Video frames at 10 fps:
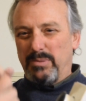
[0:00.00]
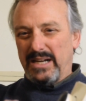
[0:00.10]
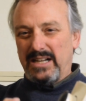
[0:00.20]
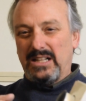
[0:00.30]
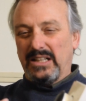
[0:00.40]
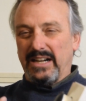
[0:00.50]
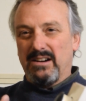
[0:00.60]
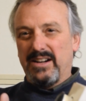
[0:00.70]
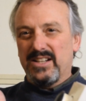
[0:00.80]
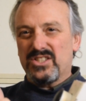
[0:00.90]
big
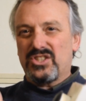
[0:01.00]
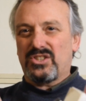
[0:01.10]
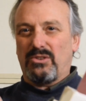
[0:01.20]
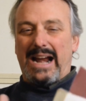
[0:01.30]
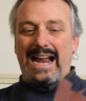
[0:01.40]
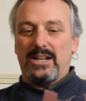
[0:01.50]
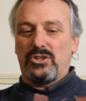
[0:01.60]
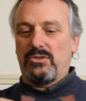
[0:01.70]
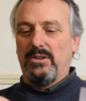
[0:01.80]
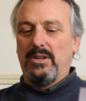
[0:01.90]
glaring scratch